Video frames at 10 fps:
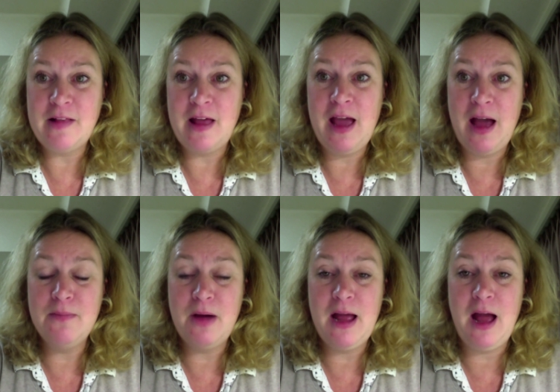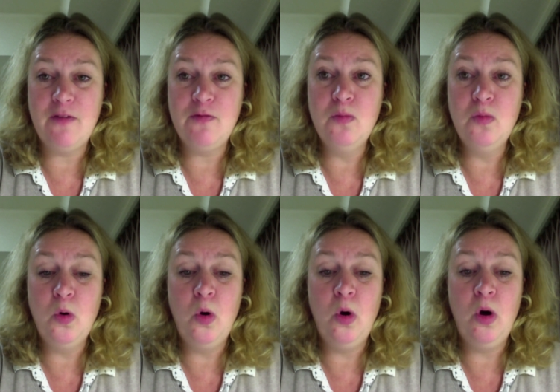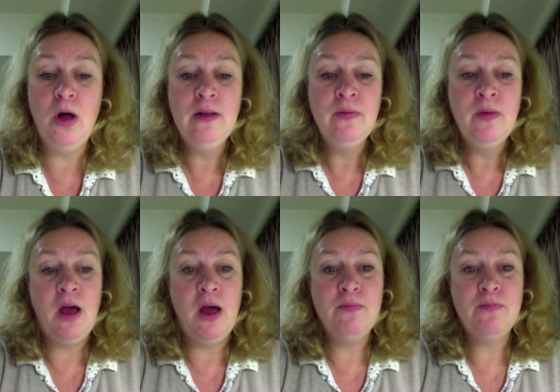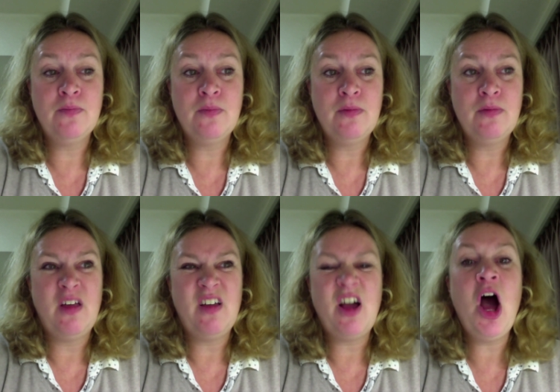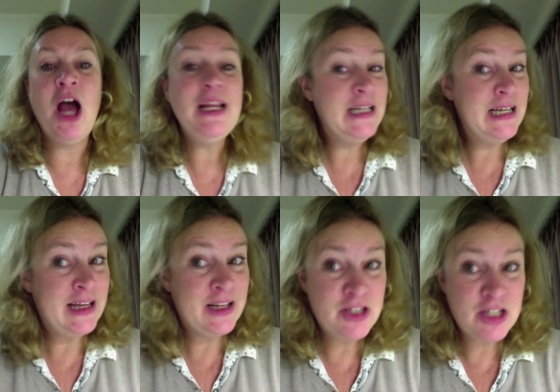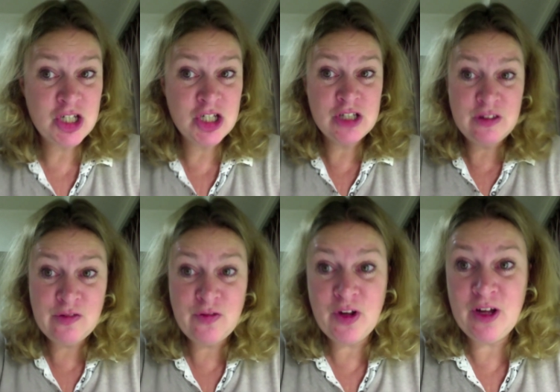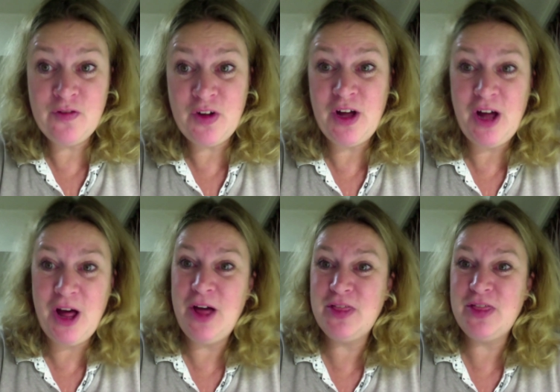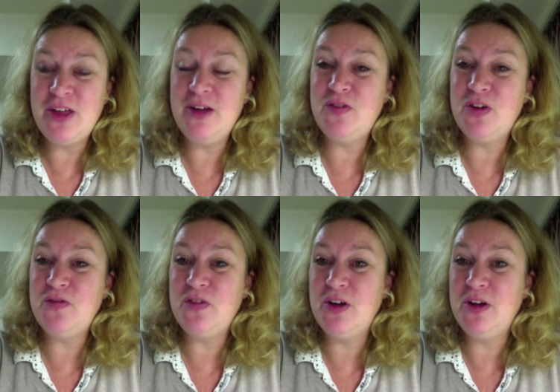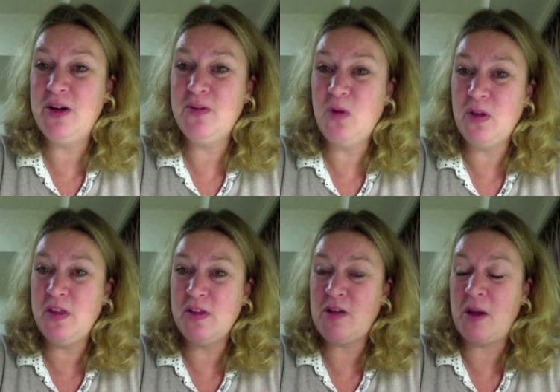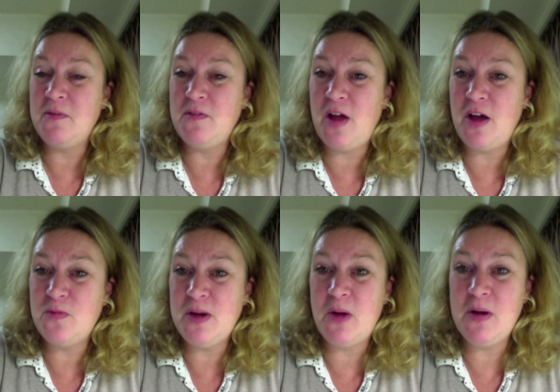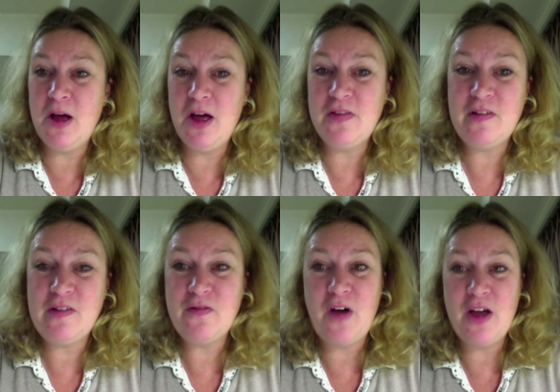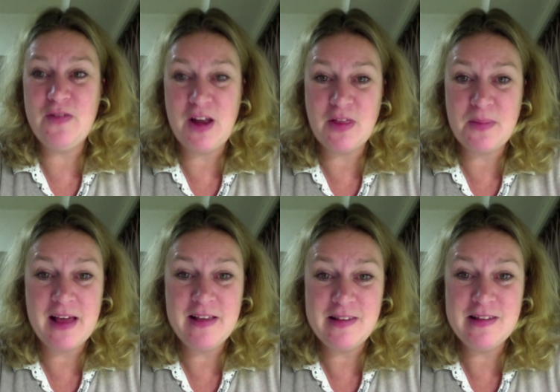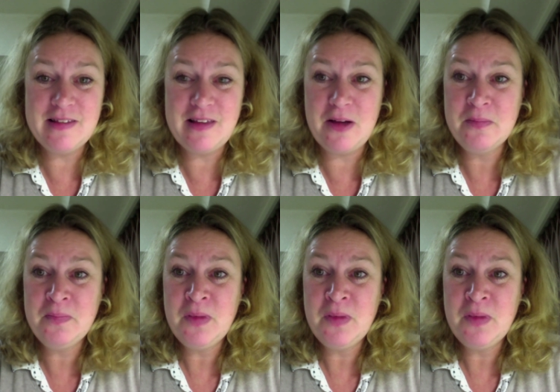they ha- might have more um, kindly conditions for for, Earth, uh, for, for what this type of life we know on Earth to survive in other places. So